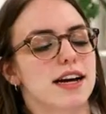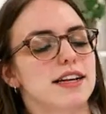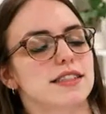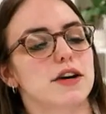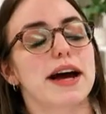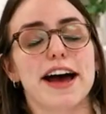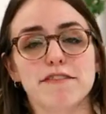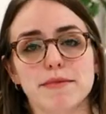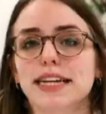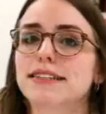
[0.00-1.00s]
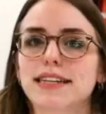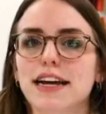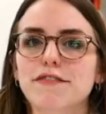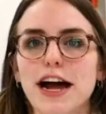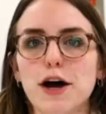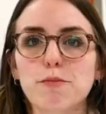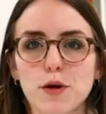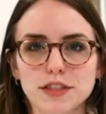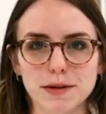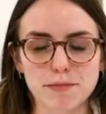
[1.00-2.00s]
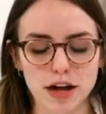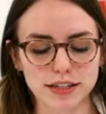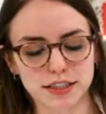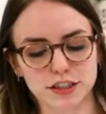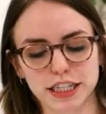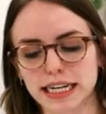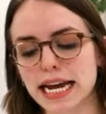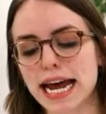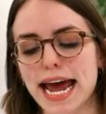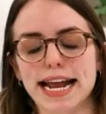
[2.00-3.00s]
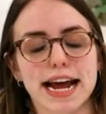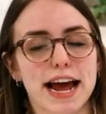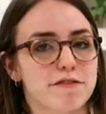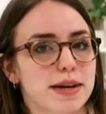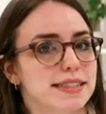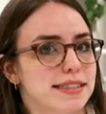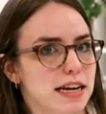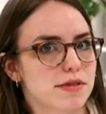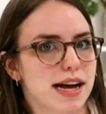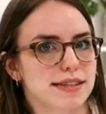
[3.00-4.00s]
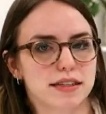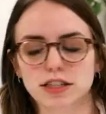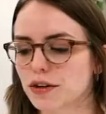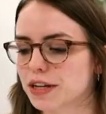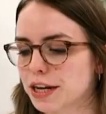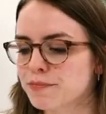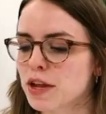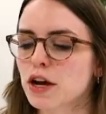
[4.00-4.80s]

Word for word: So I have my inside file pulled up on screen and I have my stabilizer loaded.